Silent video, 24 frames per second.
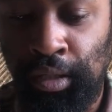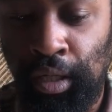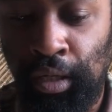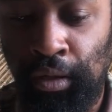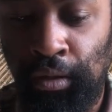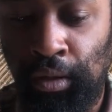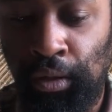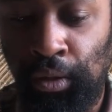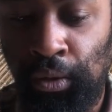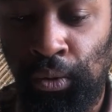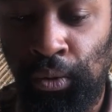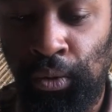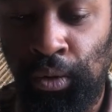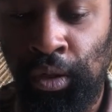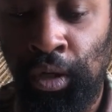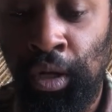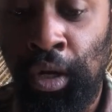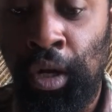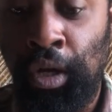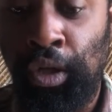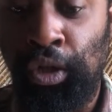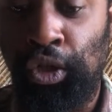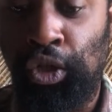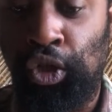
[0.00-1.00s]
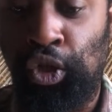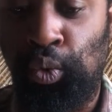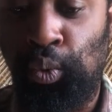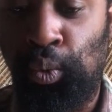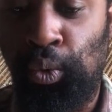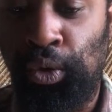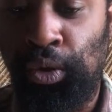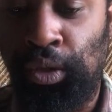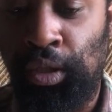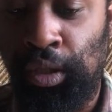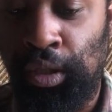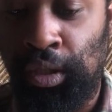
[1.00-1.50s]
saith the Lord, the
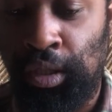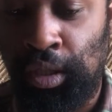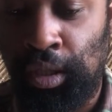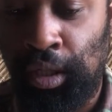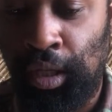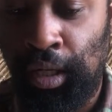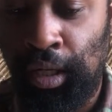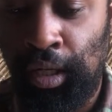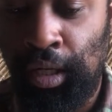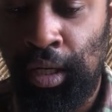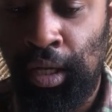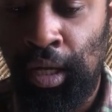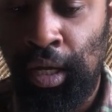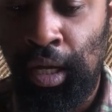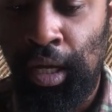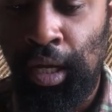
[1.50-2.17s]
sword to slay,